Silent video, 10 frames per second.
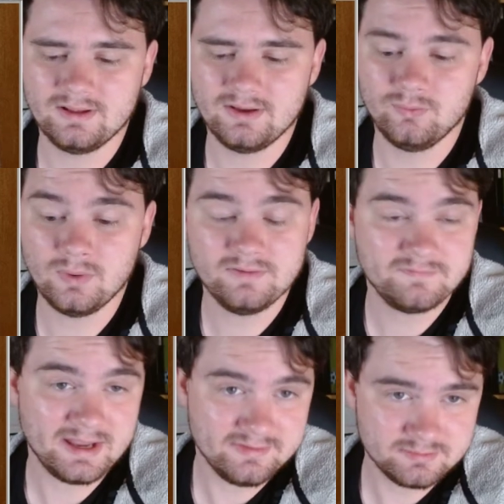one of
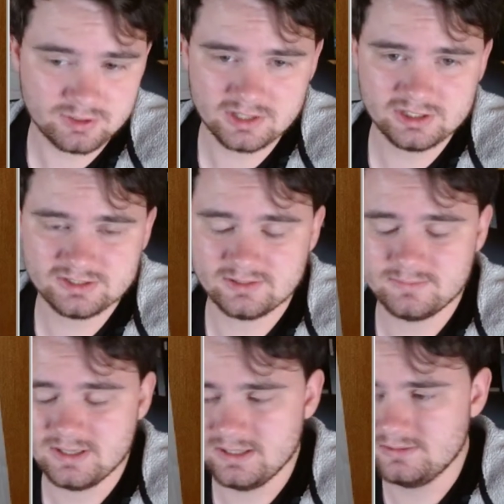my other projects on
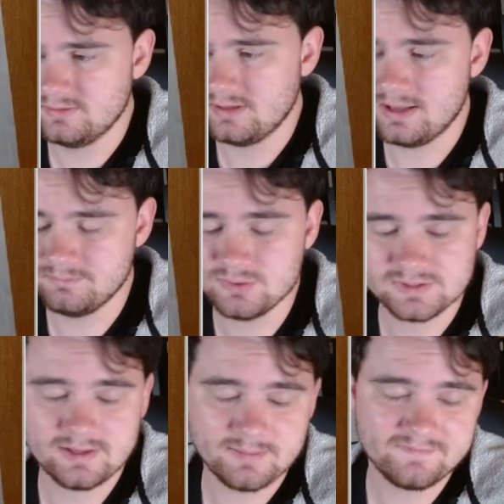my
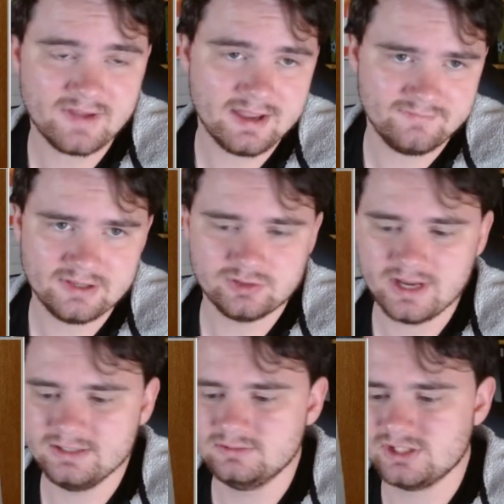mostly on my 5FA
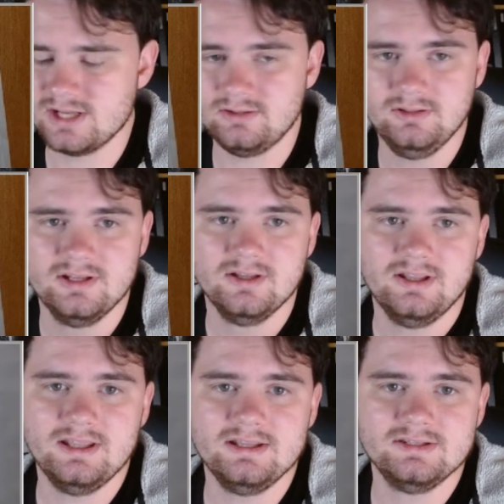Dragon channel
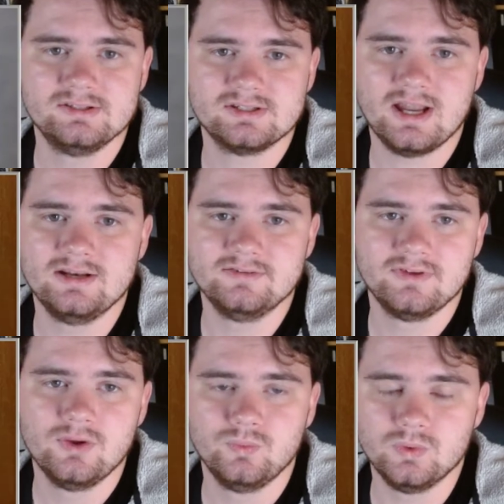is kind
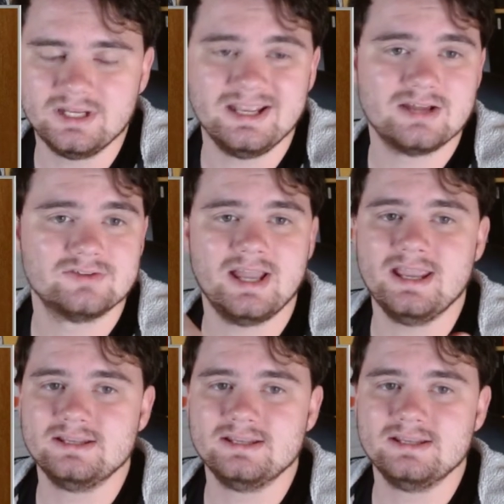of working out